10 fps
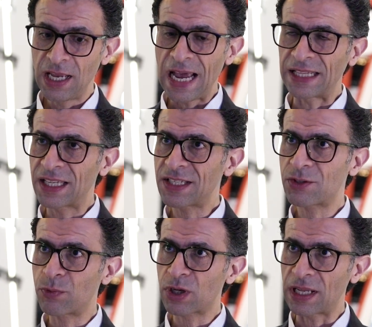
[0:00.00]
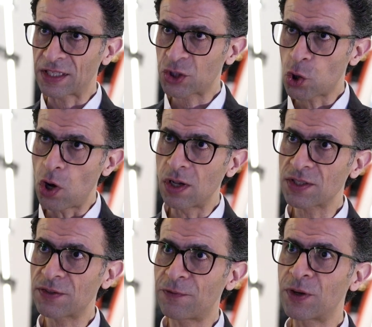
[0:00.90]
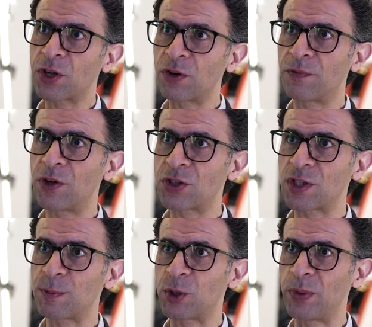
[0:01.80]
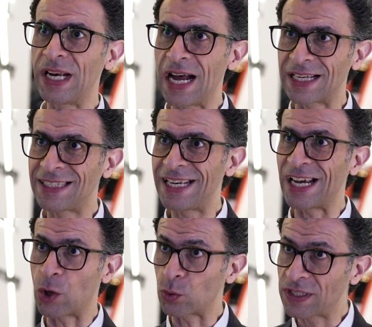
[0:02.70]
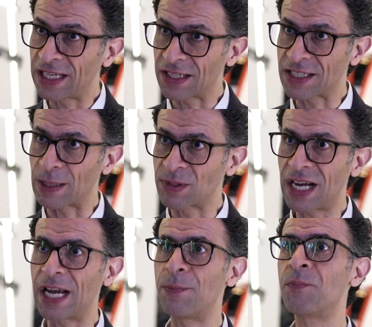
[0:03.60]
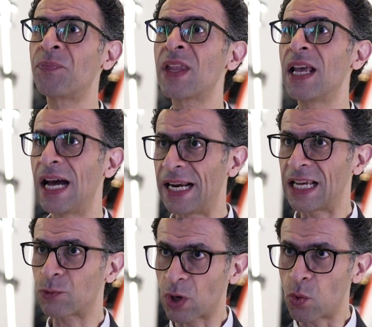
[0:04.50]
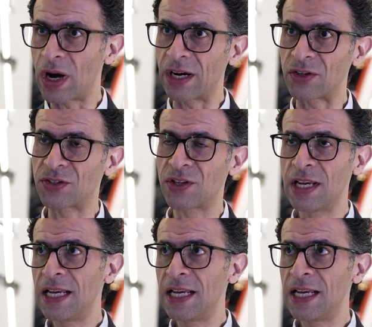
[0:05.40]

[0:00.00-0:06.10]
And this calls for the convergence between IT and OT at the same time, and that requires